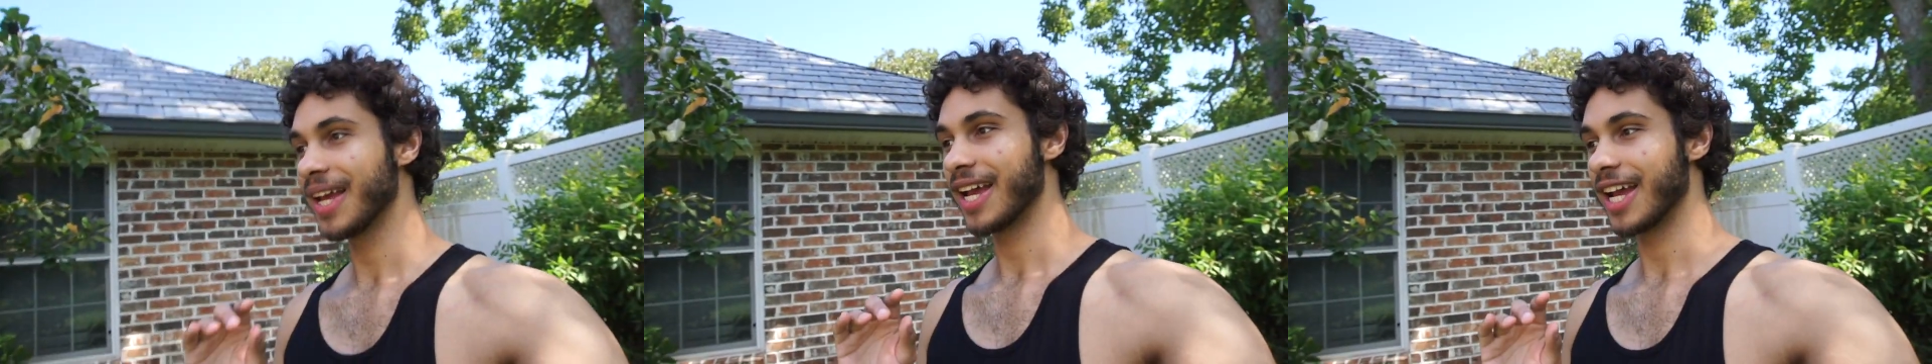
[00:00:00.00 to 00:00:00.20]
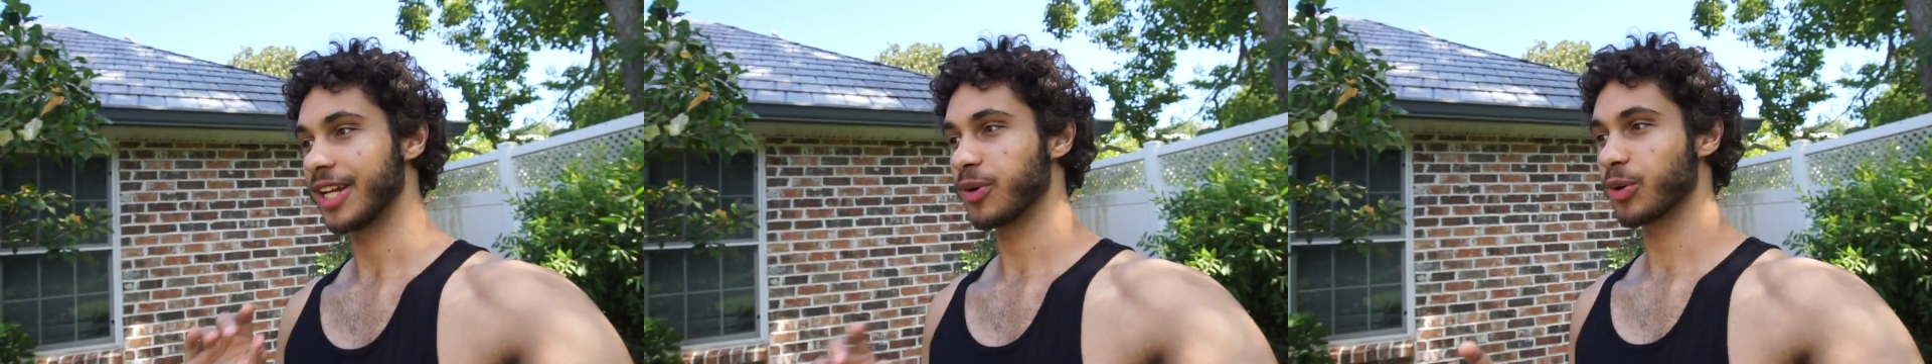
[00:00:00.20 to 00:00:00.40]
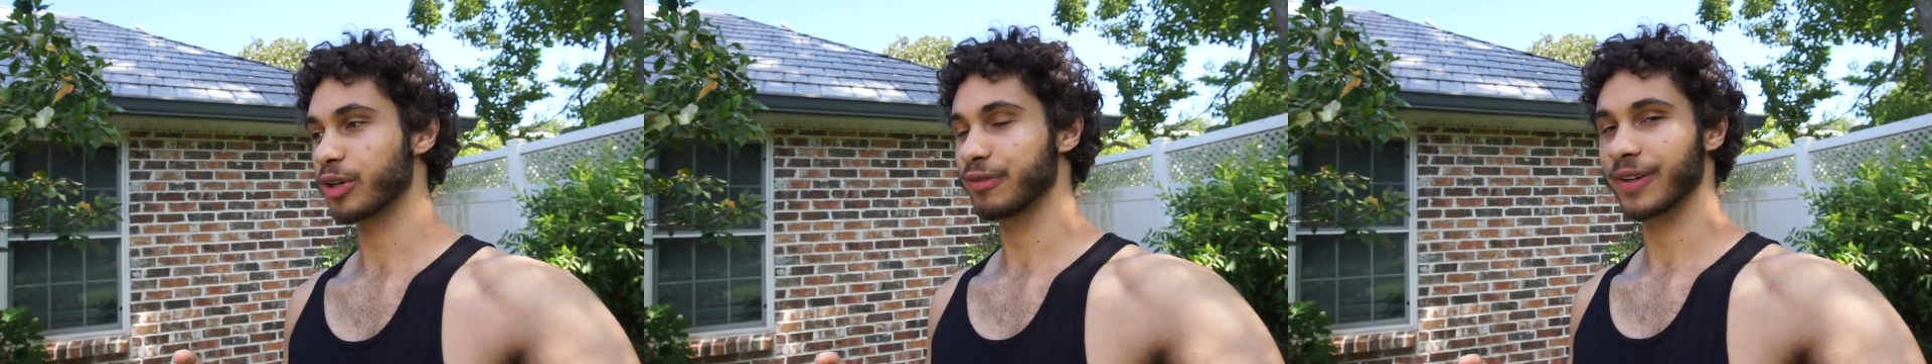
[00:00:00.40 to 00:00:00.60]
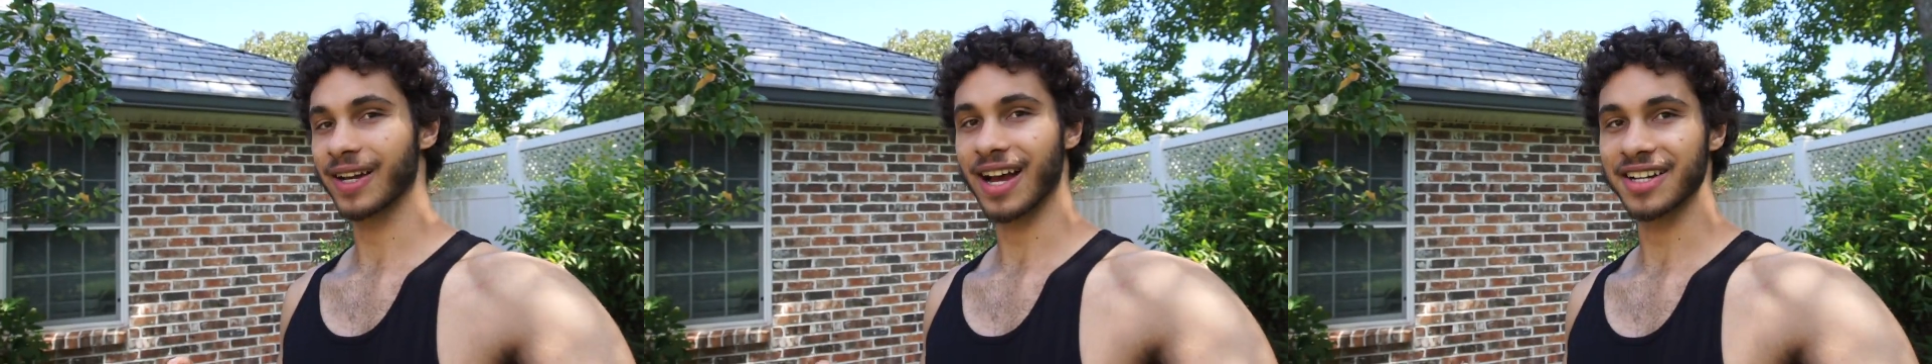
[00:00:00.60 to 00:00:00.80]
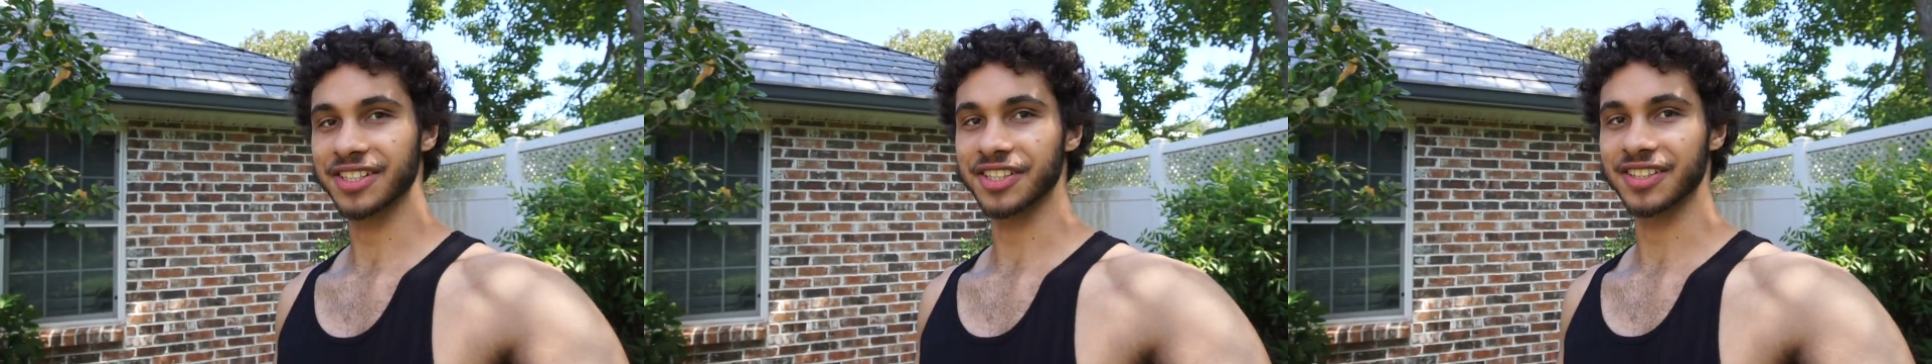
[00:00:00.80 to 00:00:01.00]
In order for
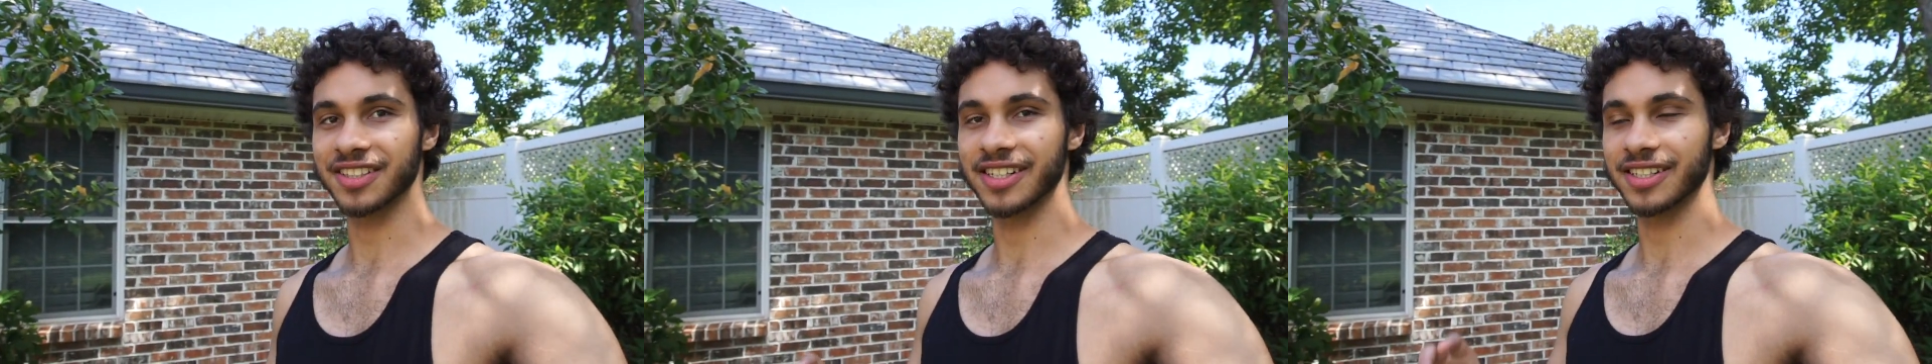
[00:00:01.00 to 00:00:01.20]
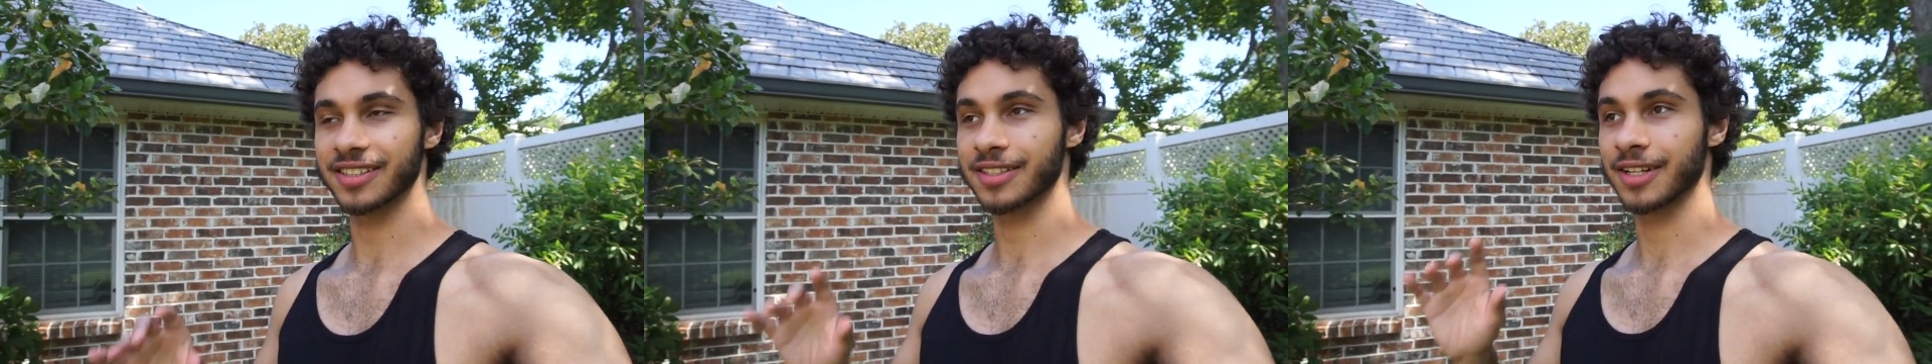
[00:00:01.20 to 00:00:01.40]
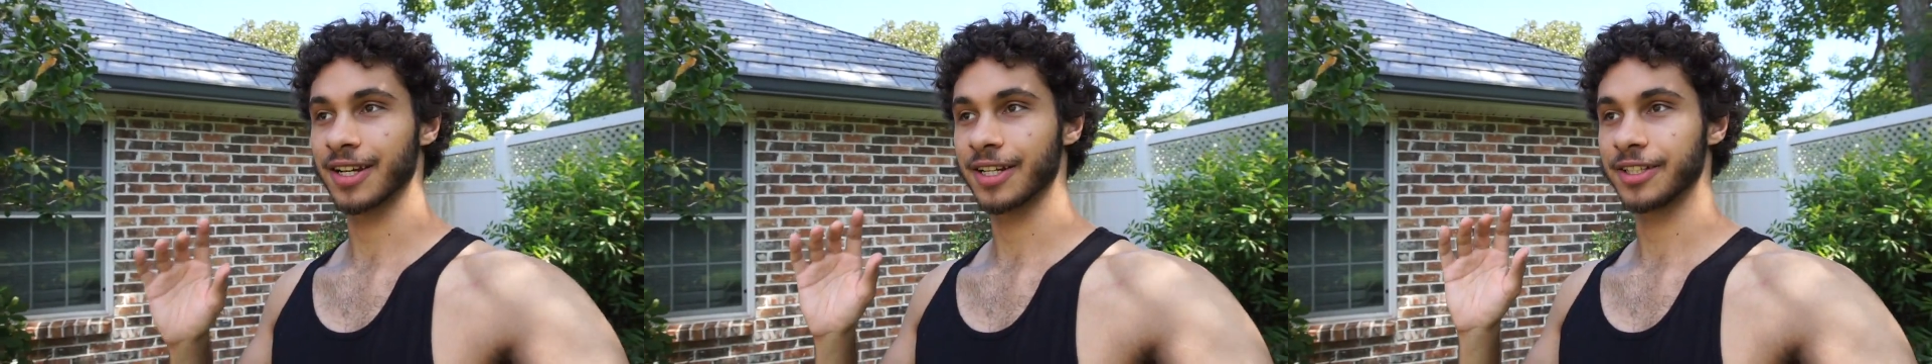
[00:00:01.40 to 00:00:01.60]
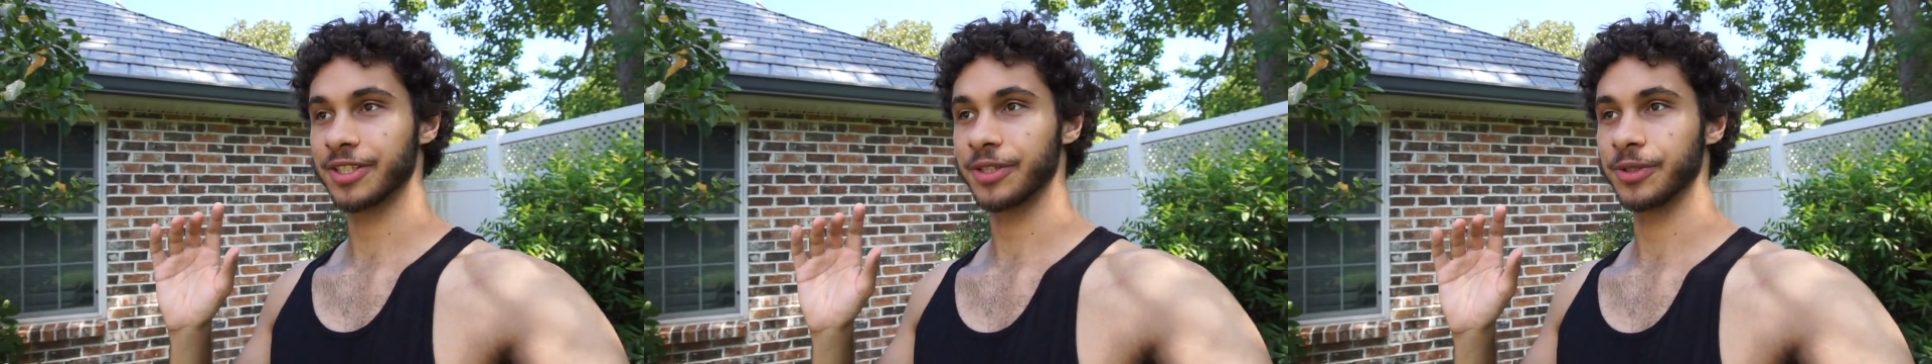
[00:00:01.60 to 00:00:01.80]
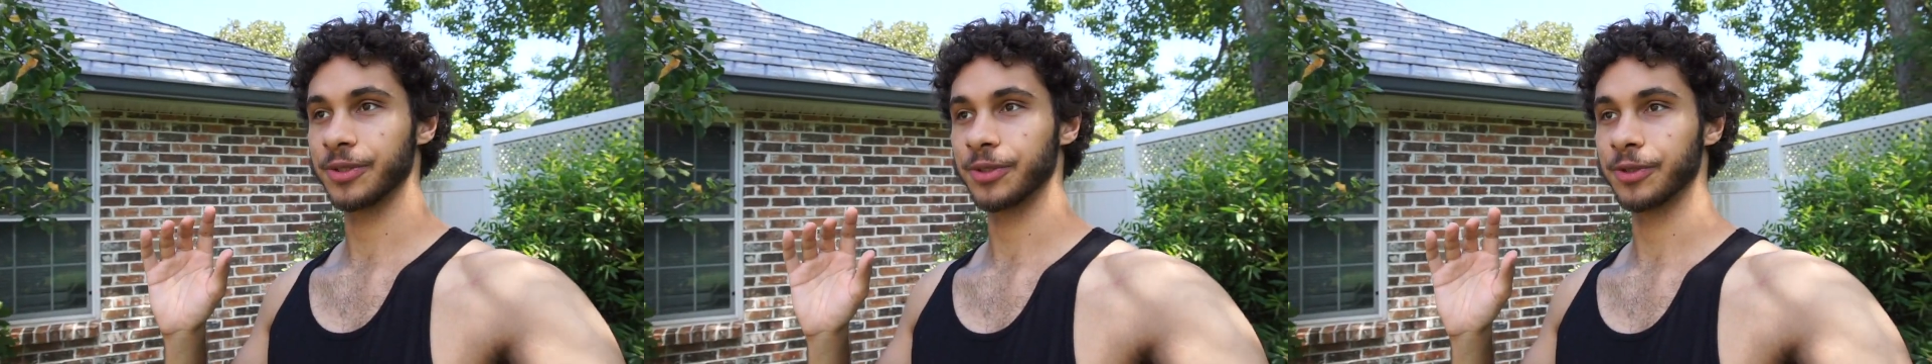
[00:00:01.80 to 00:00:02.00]
consciousness
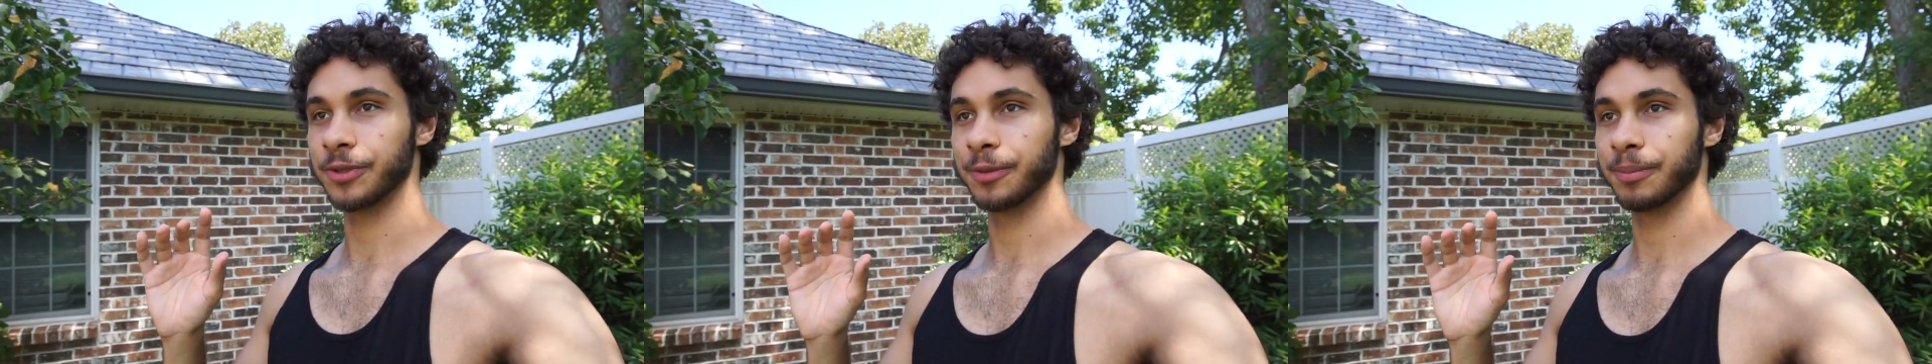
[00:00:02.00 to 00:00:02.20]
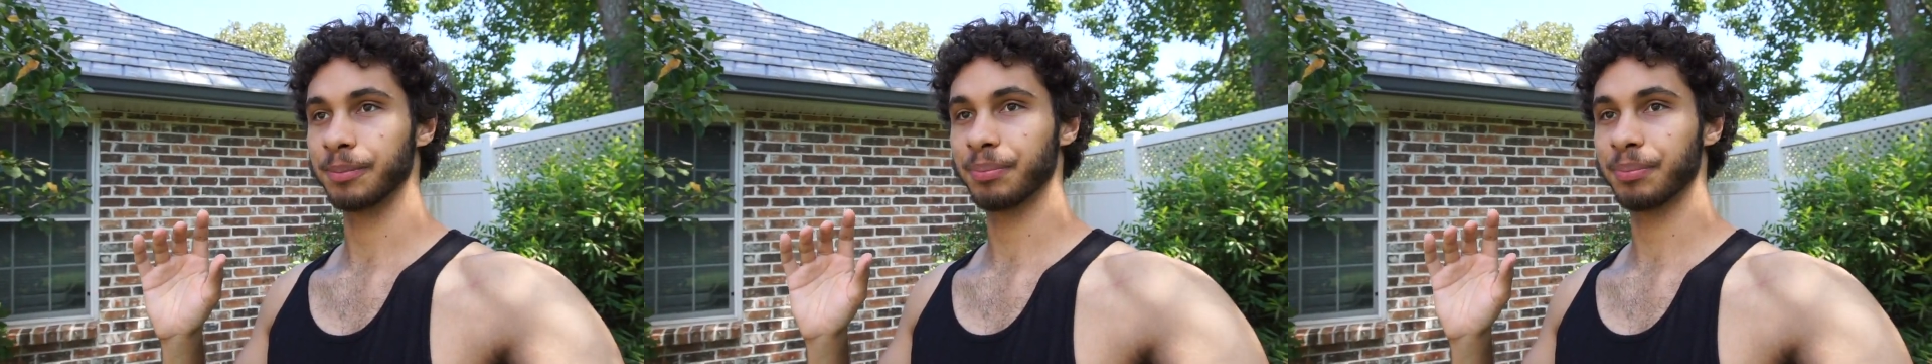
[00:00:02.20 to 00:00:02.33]
to